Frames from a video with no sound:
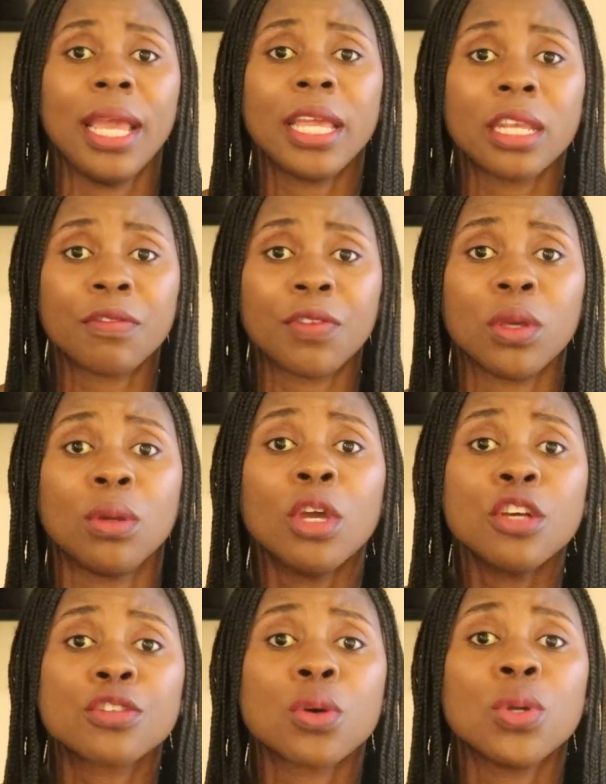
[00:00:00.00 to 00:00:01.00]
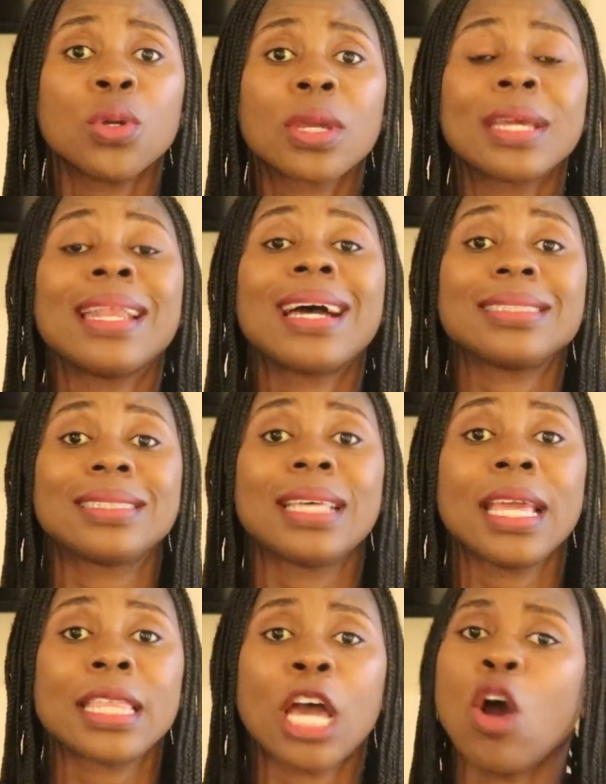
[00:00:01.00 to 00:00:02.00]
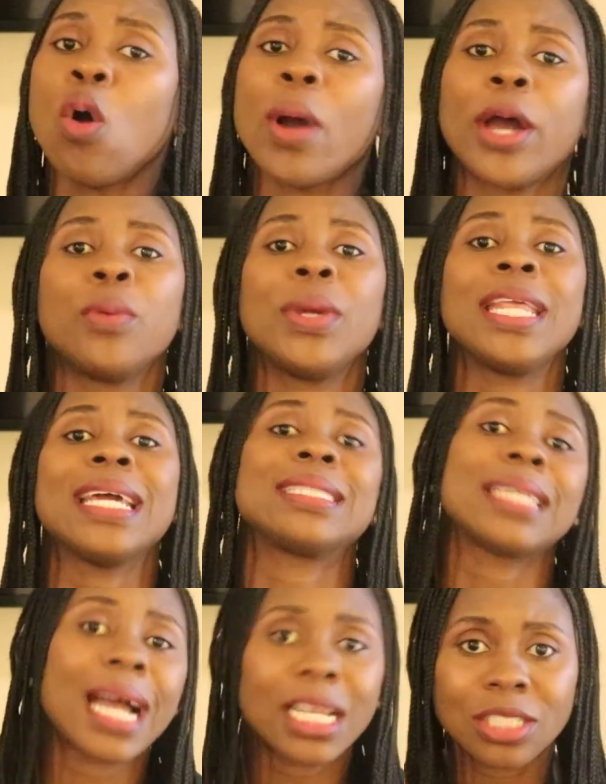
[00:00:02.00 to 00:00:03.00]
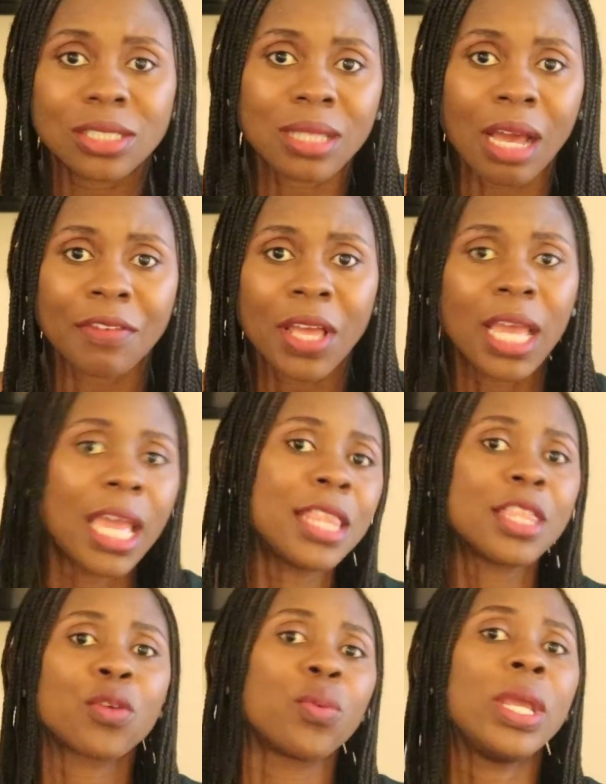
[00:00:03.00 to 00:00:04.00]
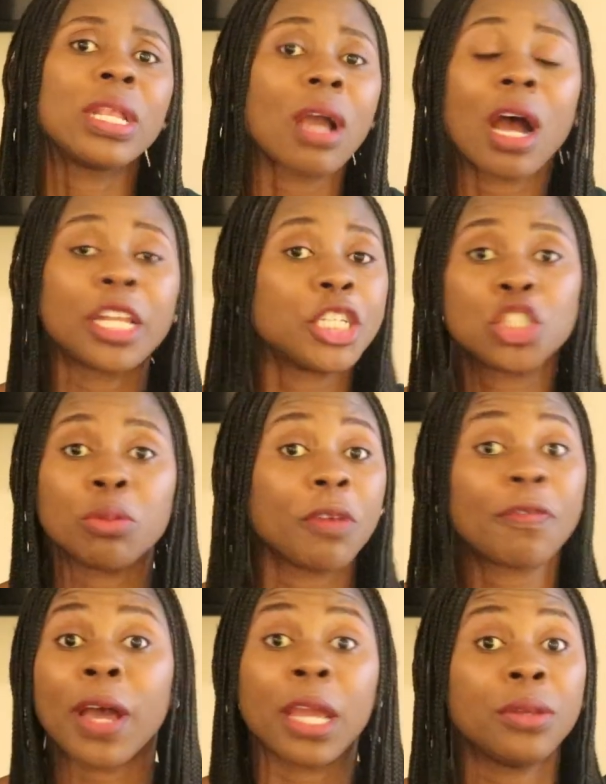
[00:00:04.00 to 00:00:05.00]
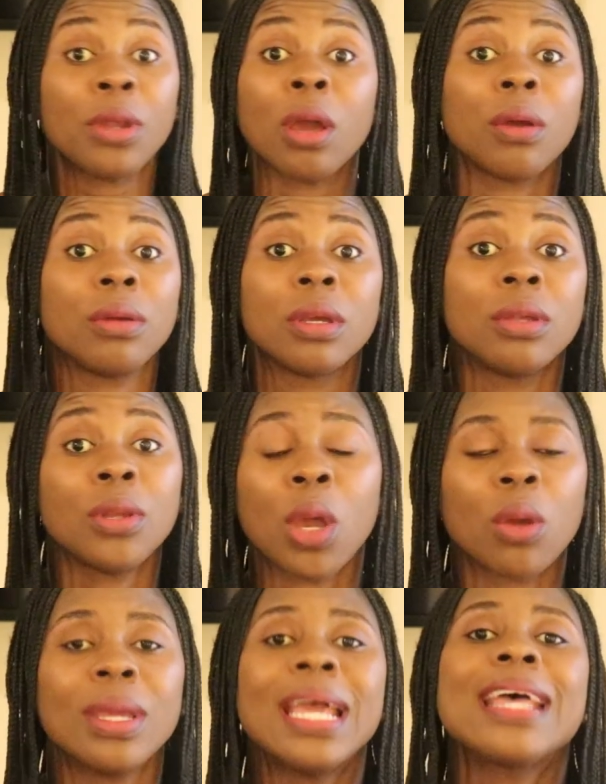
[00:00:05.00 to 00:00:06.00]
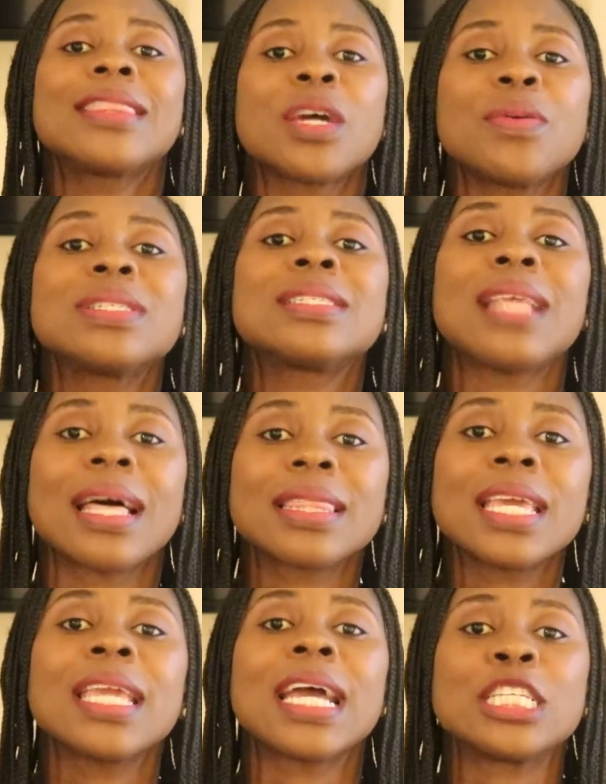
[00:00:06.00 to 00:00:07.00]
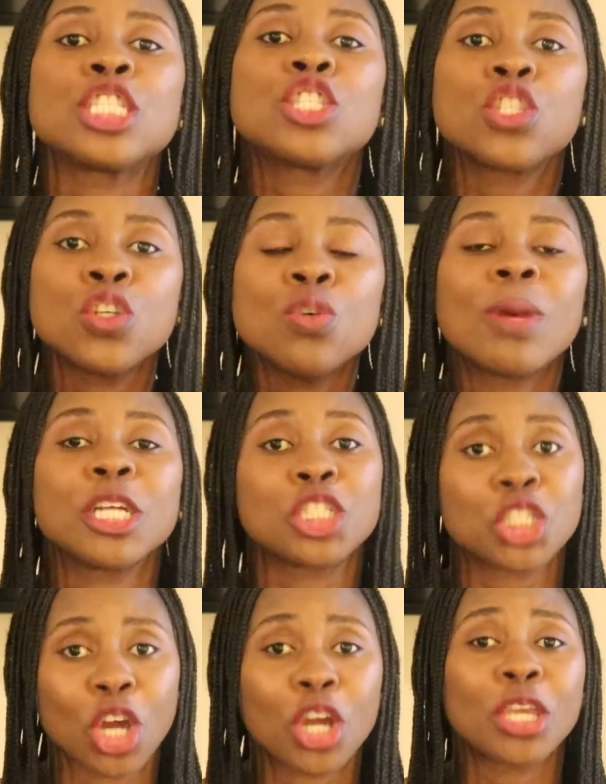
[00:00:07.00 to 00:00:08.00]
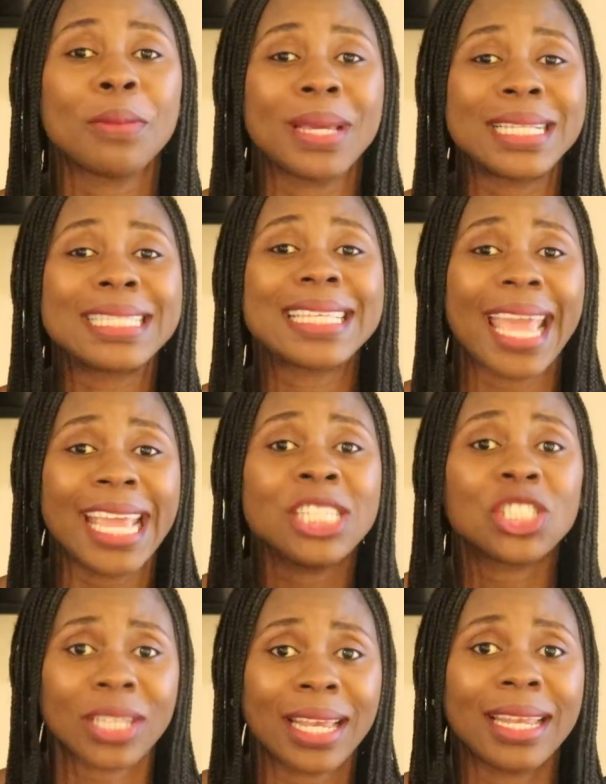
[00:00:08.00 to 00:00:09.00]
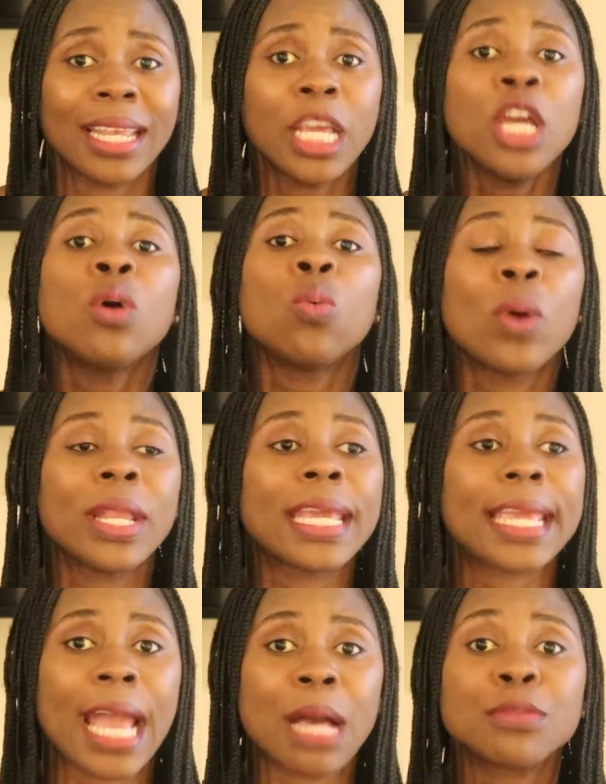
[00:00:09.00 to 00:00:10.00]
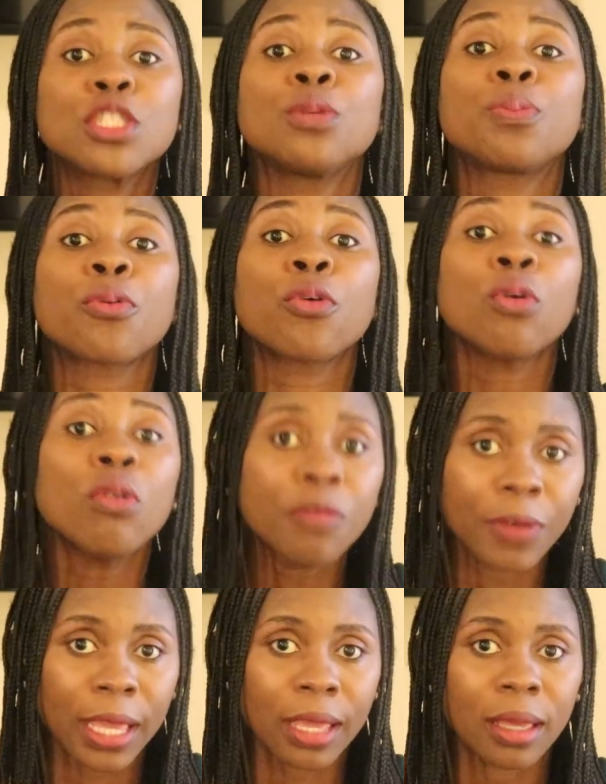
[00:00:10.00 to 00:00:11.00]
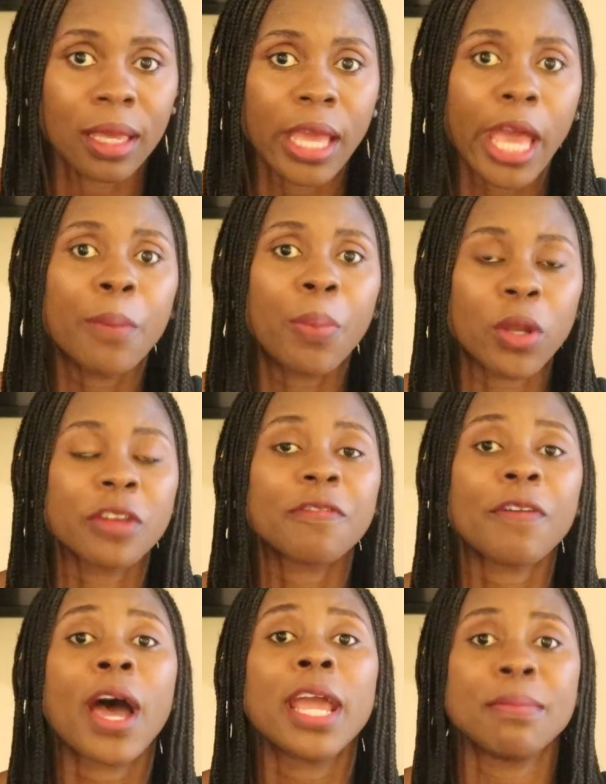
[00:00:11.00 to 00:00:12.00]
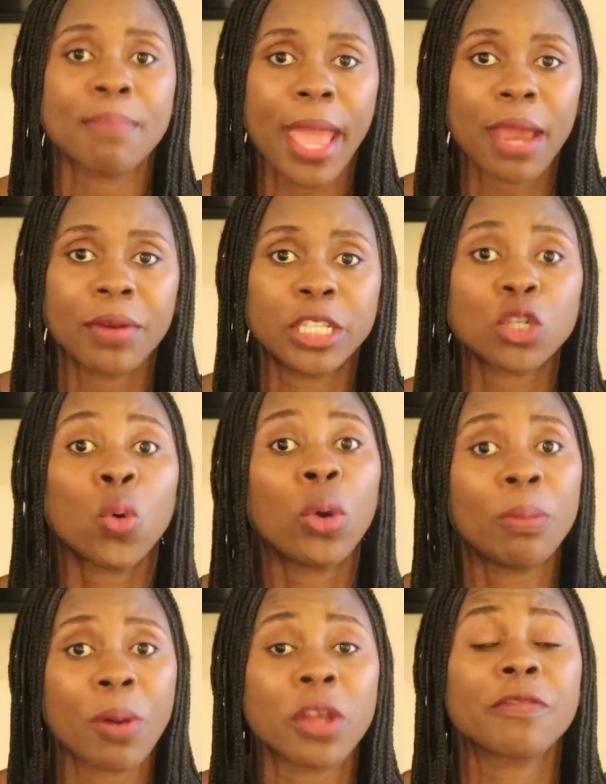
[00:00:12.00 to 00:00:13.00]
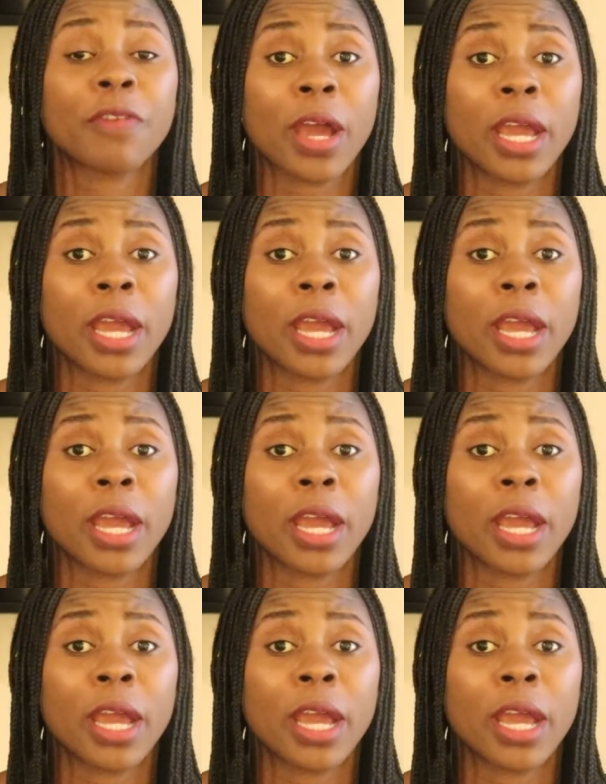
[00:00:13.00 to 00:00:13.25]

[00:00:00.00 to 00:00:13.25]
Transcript: interview. So you cannot say that, oh, I already attached stuff in the green card, it should be fine. No, there is nothing as too much documentation when it comes to proving a bona fide marriage or a bona